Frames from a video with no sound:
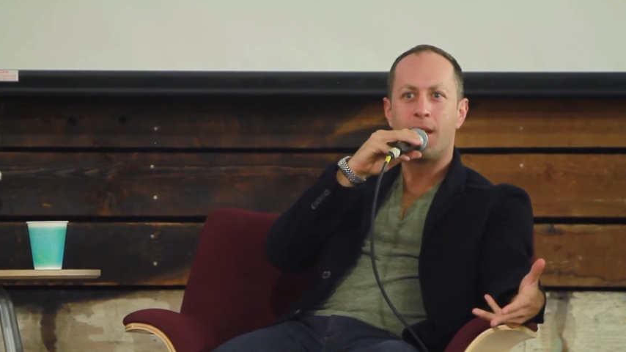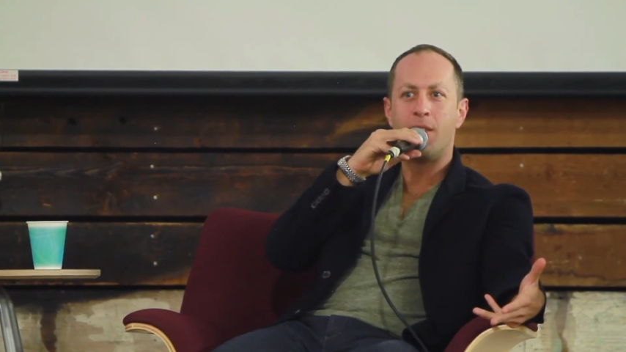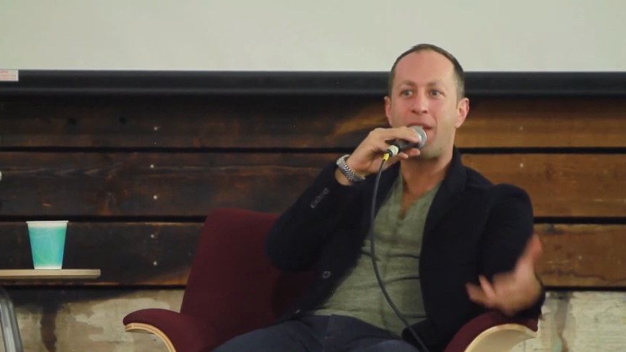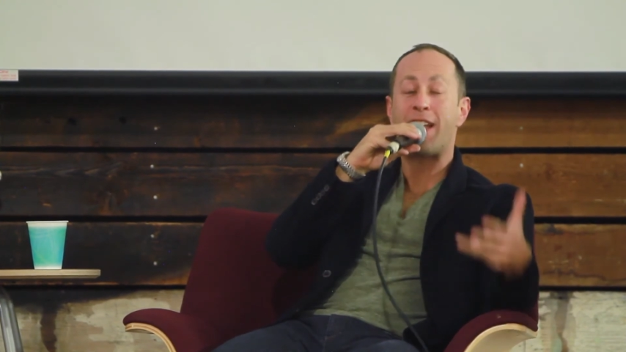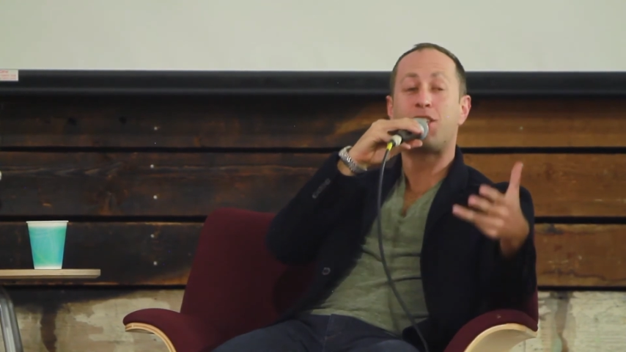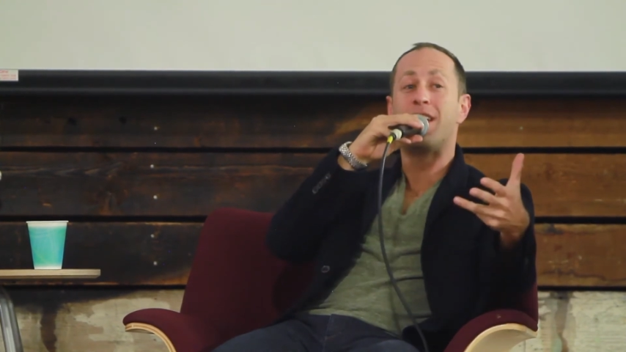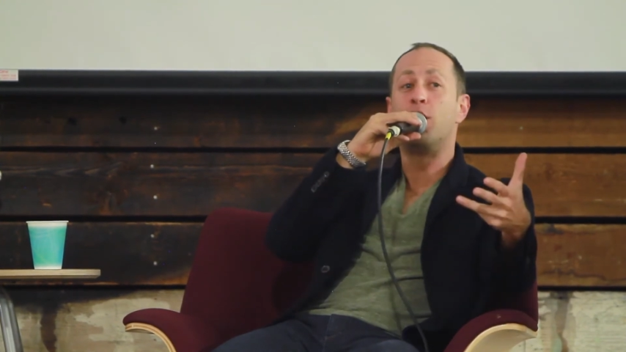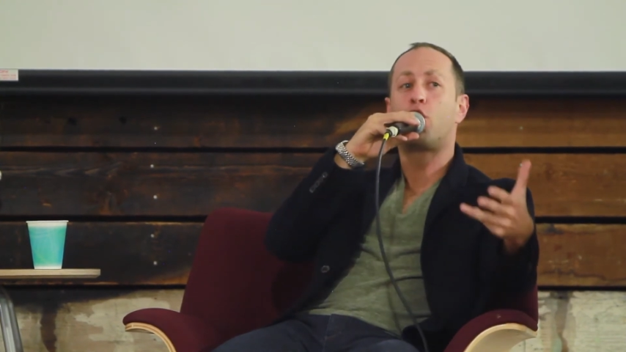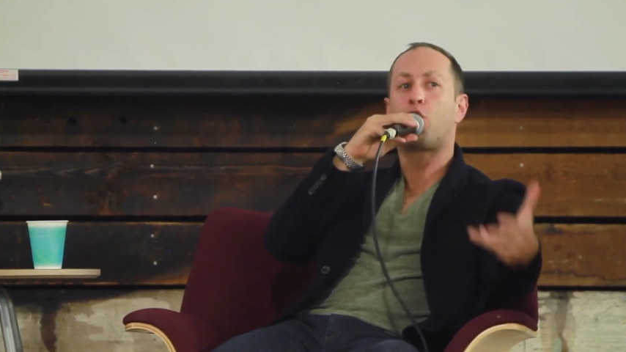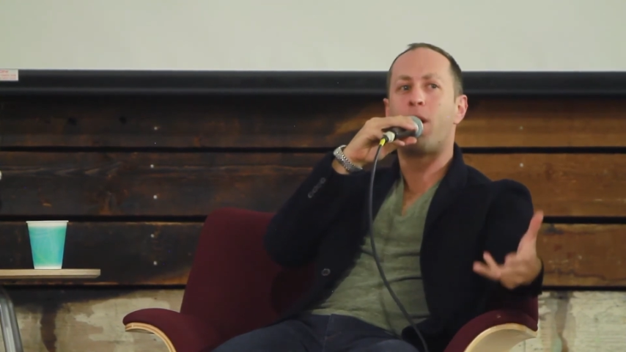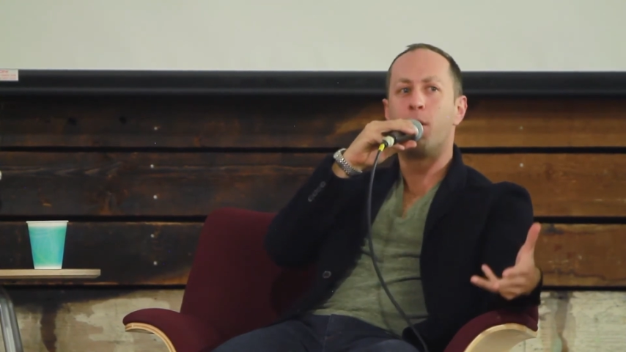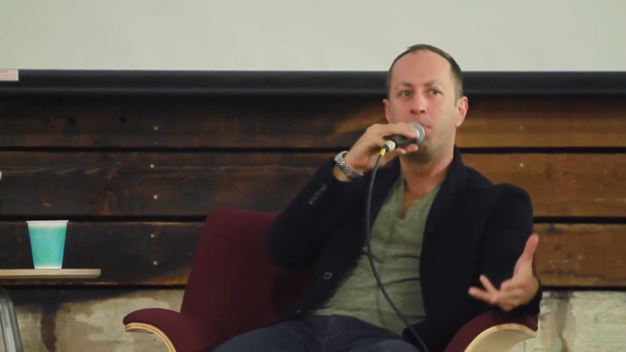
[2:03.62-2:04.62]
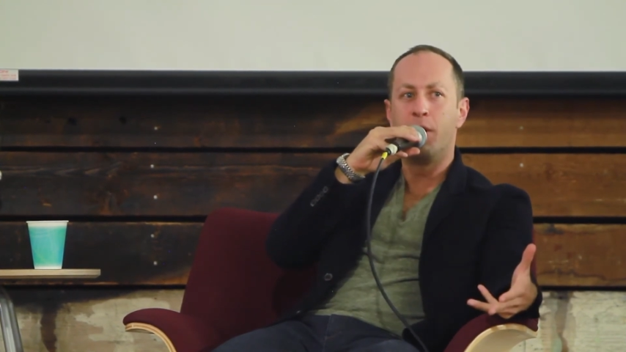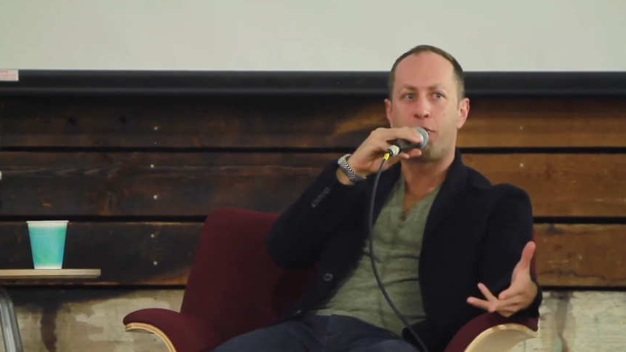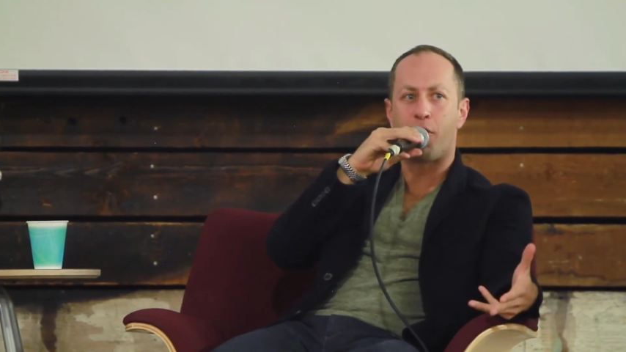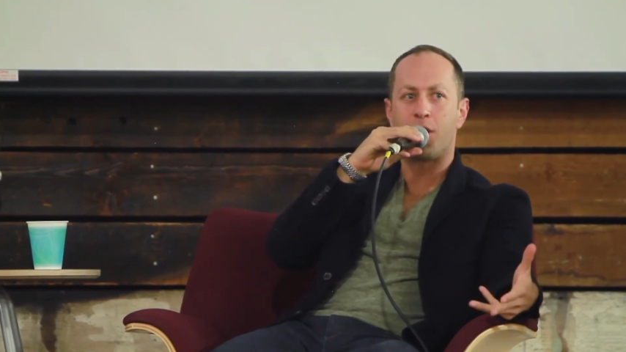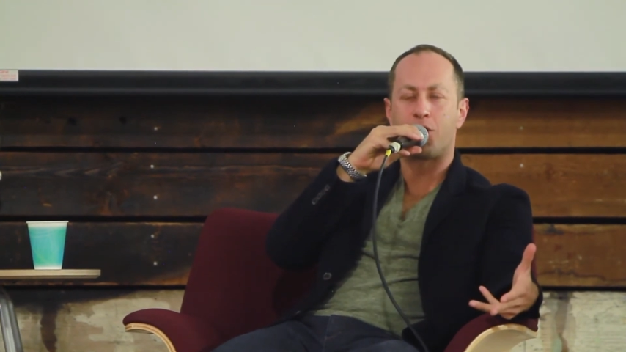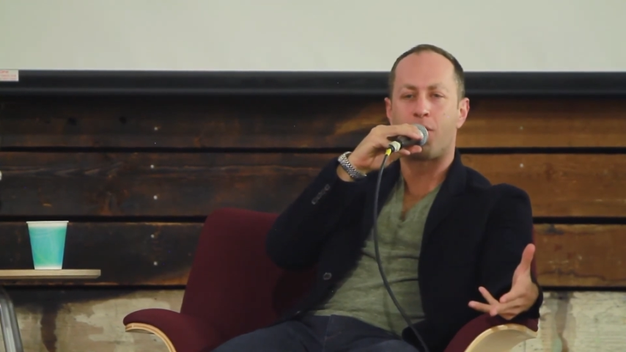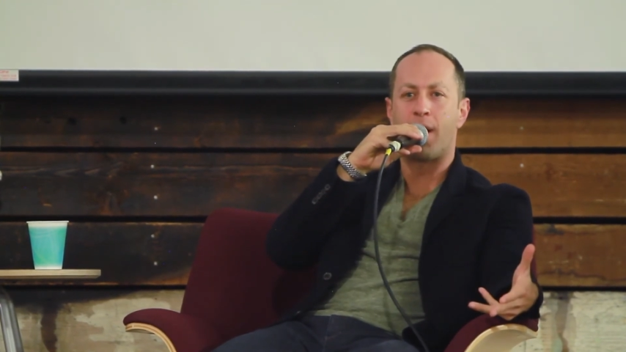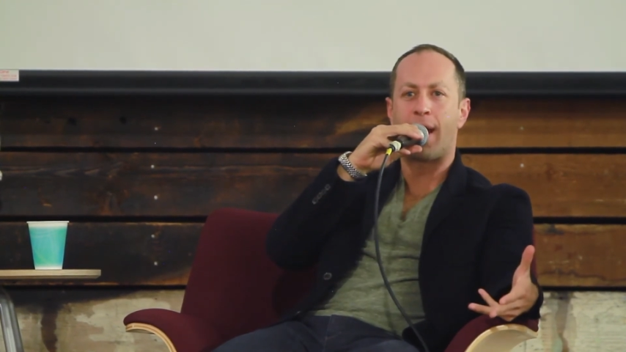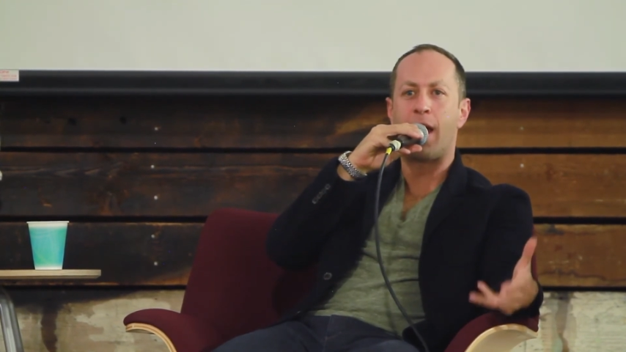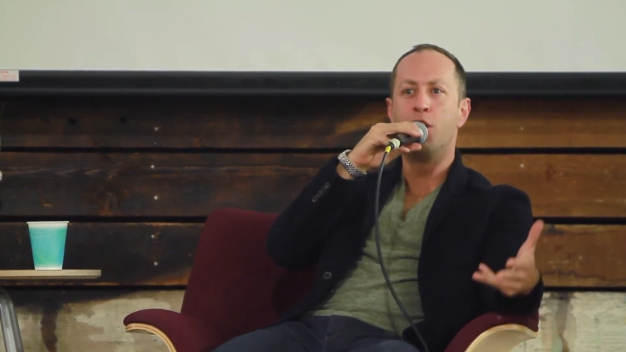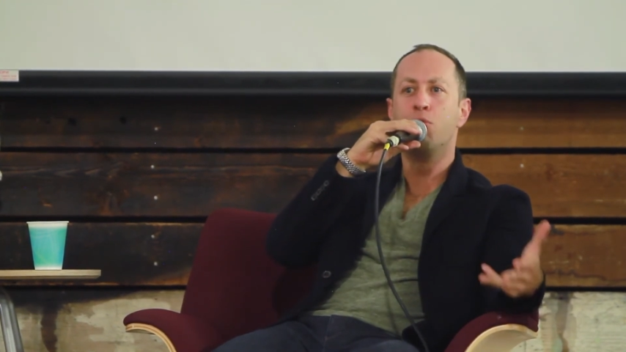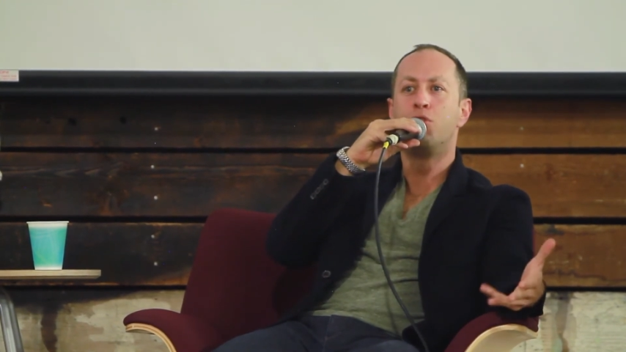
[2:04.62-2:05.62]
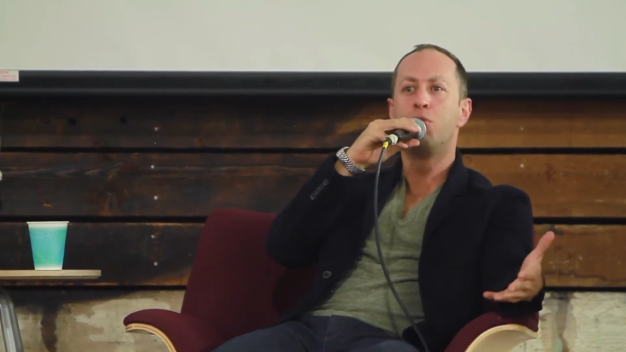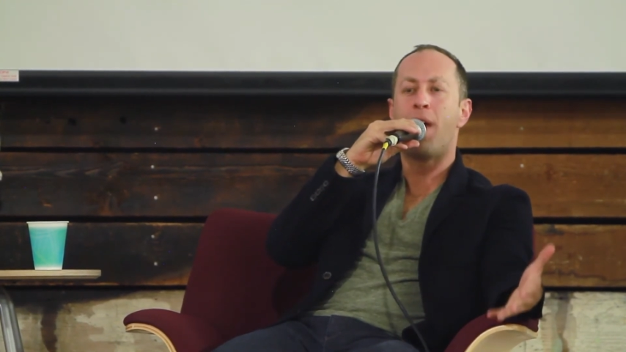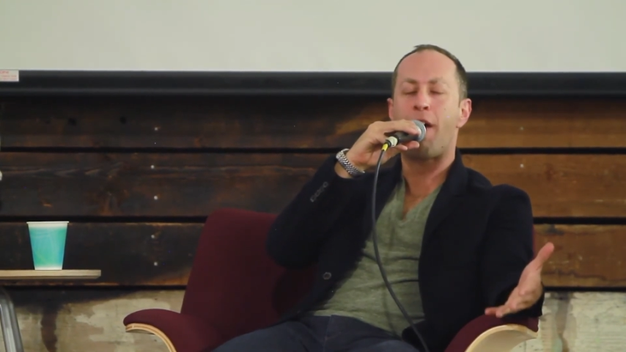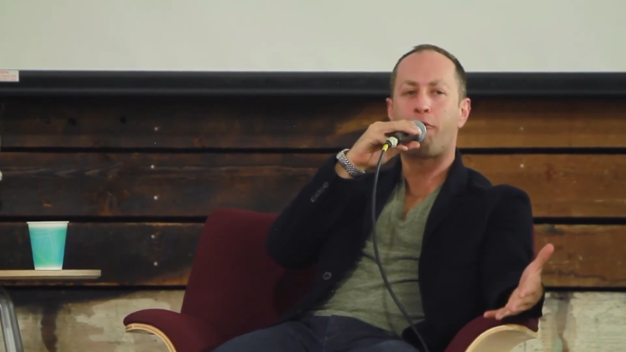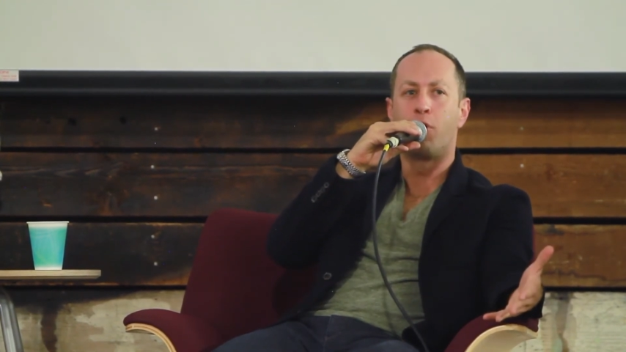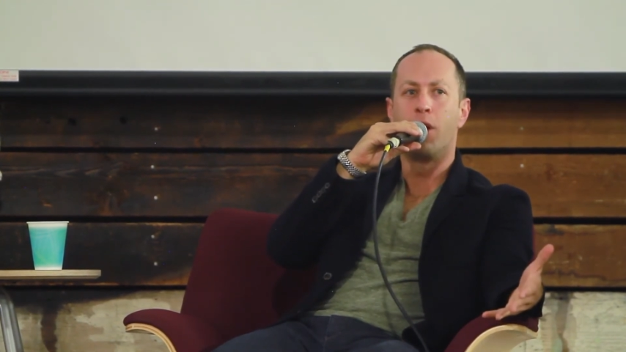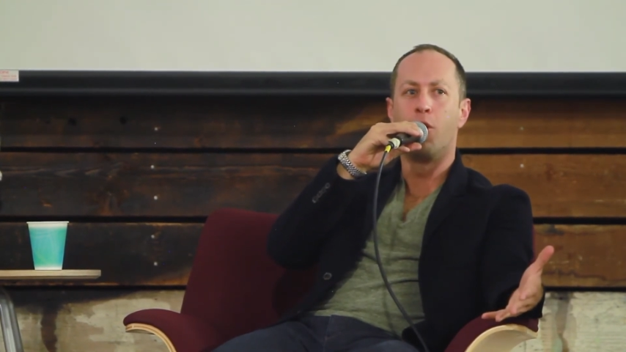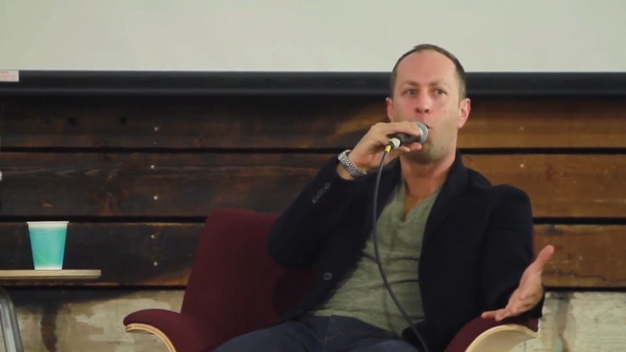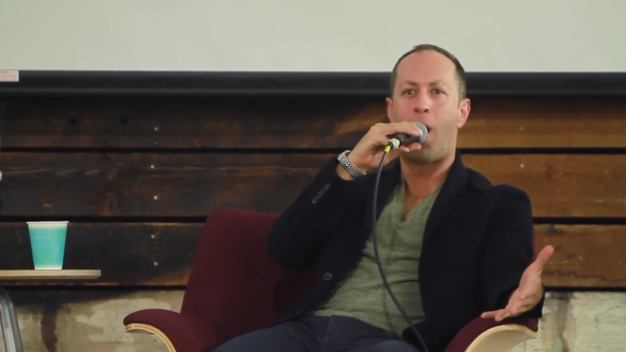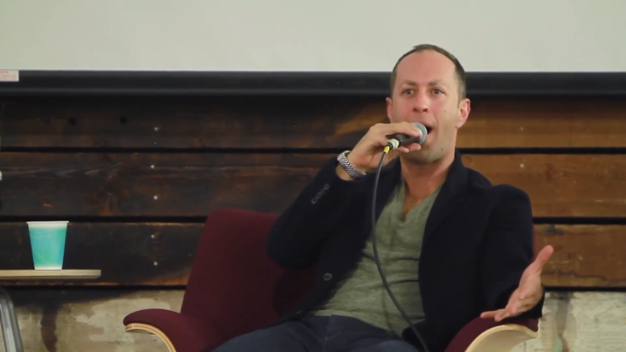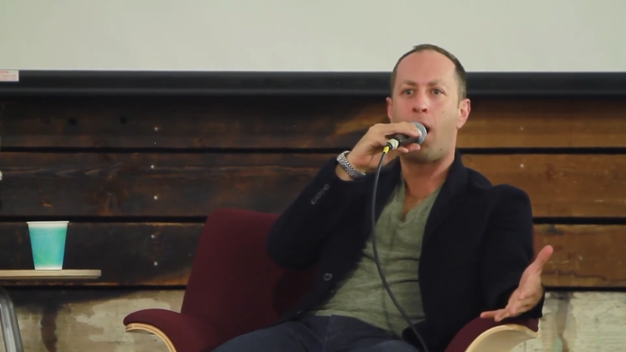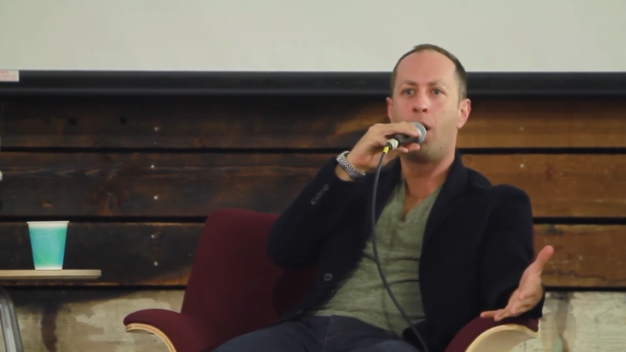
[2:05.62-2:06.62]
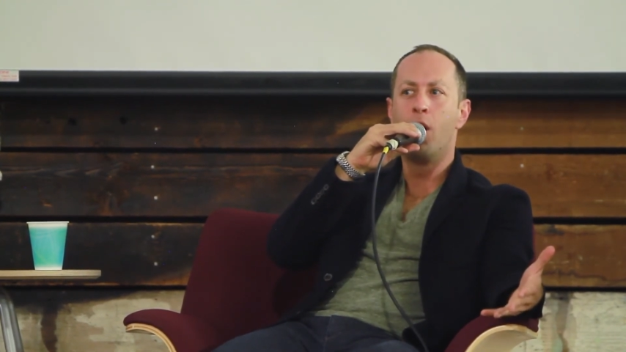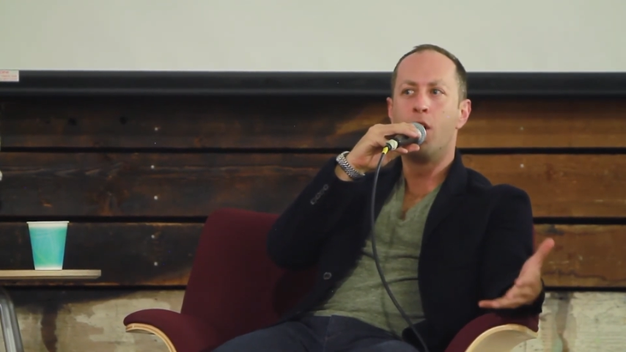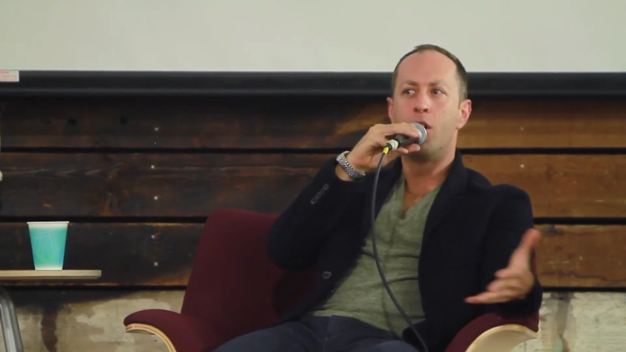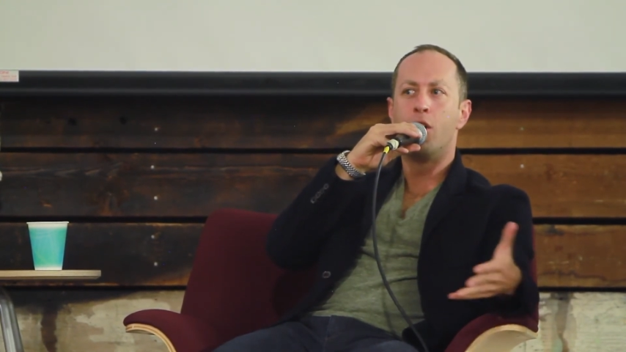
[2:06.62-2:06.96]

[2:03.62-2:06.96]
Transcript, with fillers: That's incredibly frustrating. And you do that for a little while,